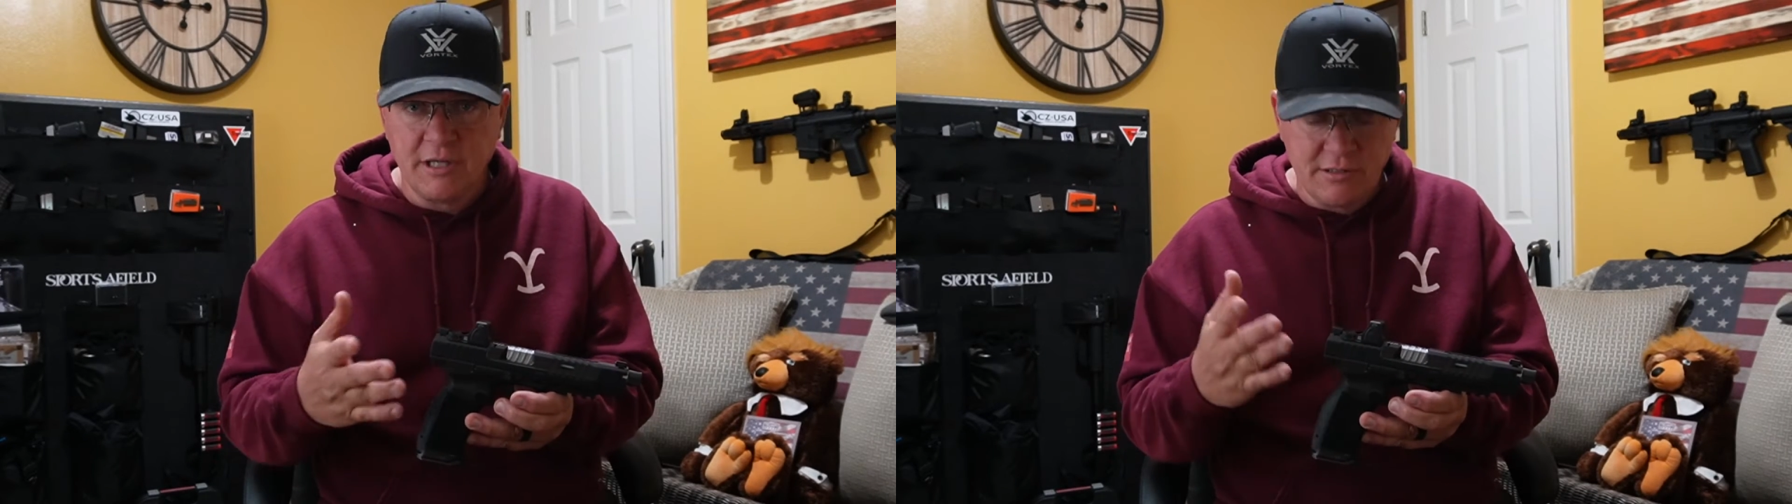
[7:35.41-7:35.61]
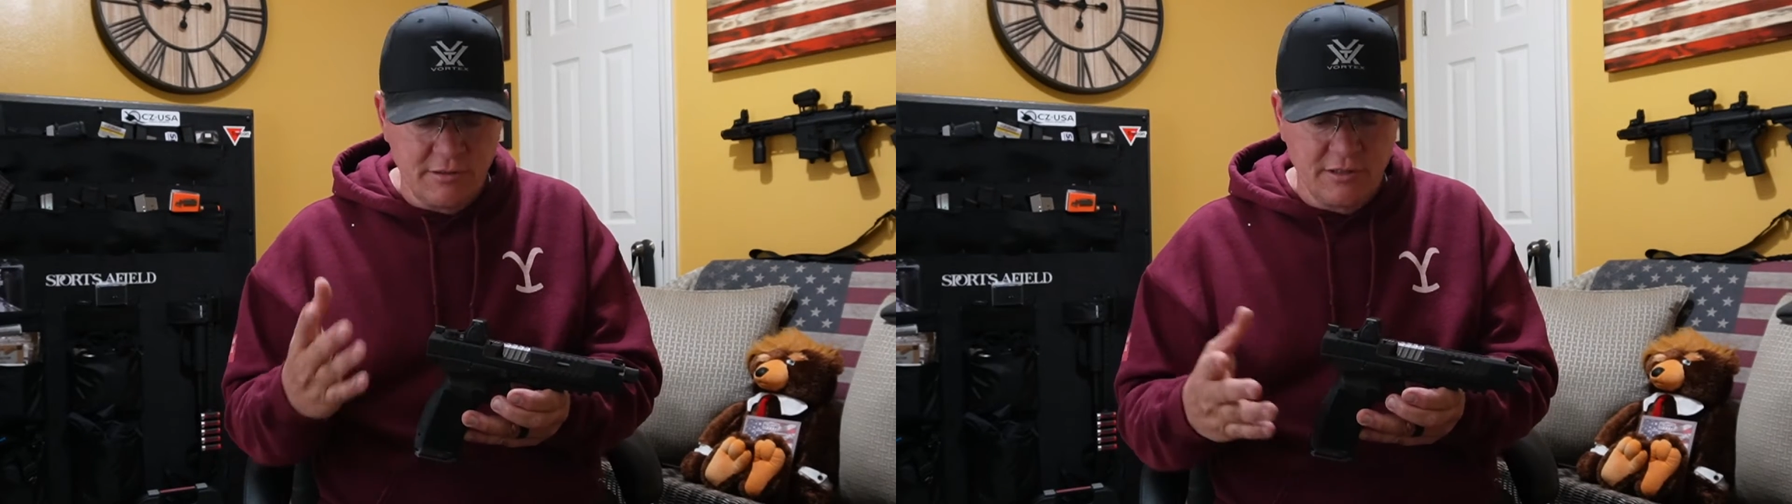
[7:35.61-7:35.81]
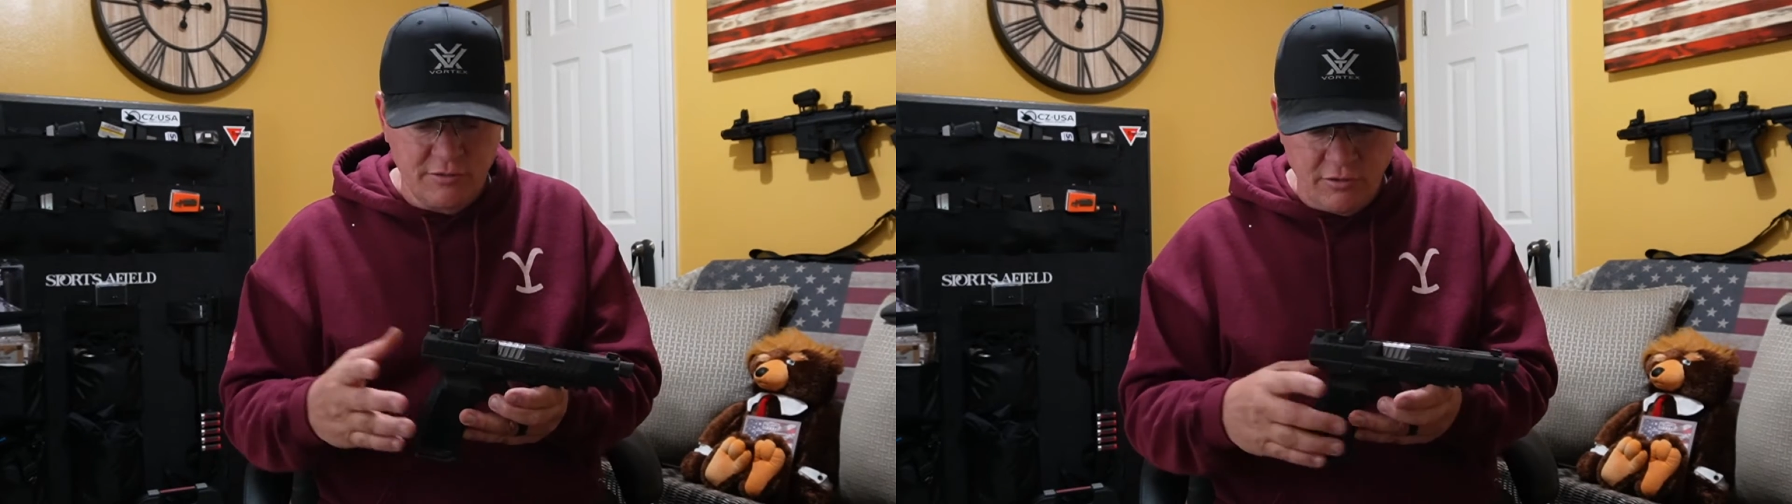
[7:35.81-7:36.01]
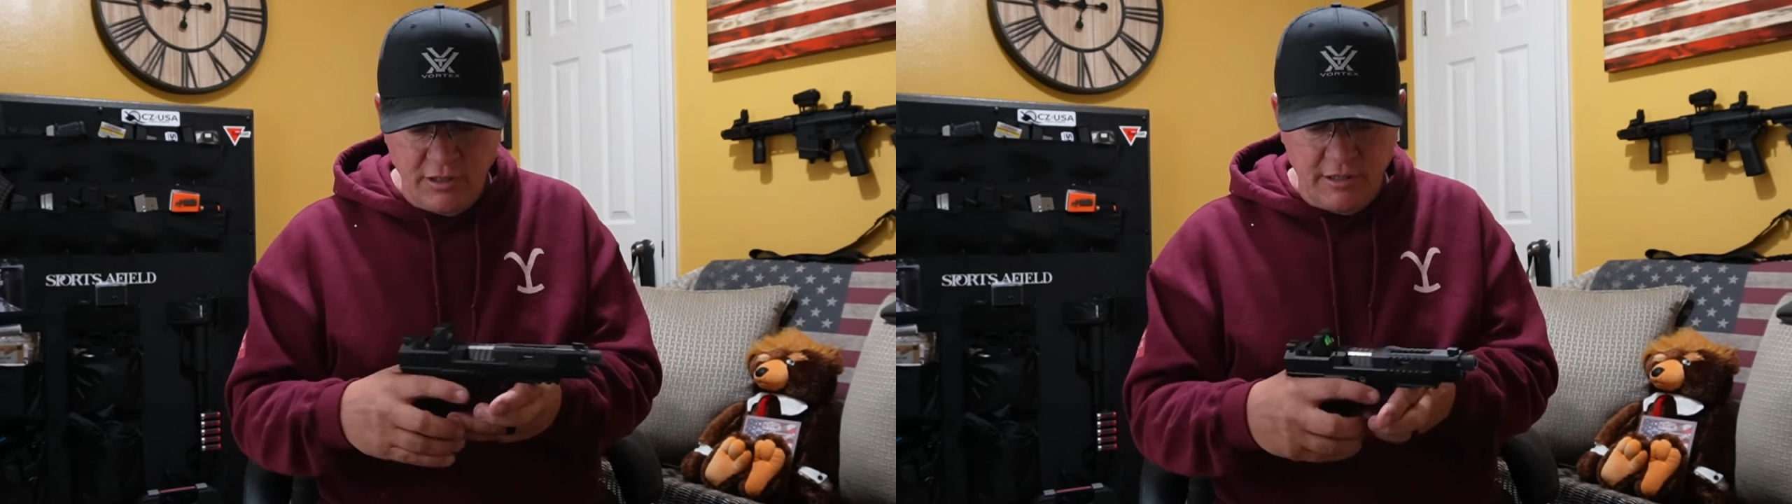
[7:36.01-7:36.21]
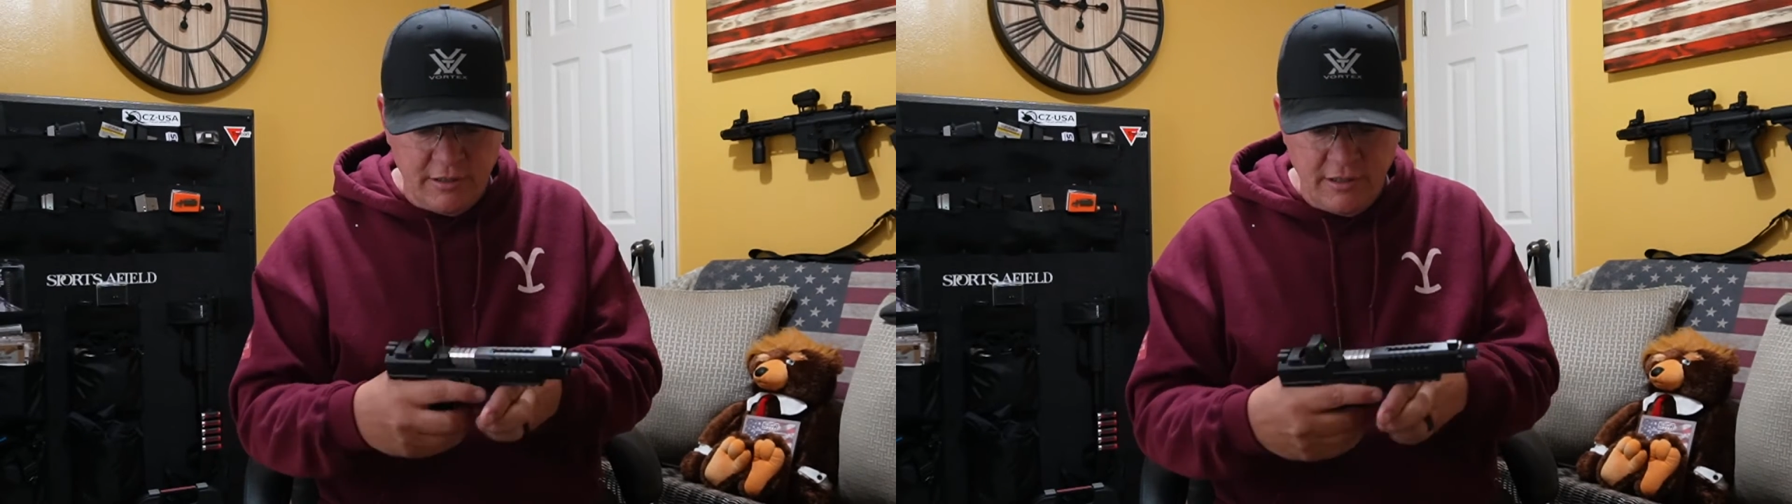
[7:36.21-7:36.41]
is this
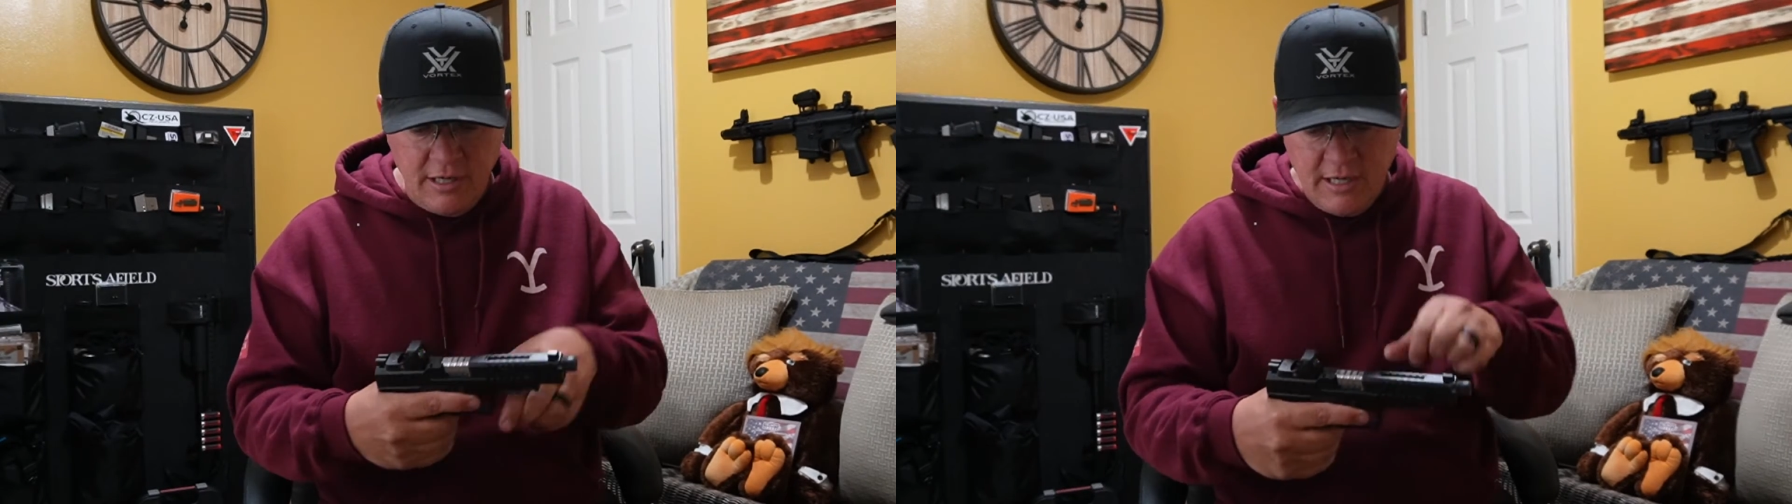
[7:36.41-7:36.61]
trigger?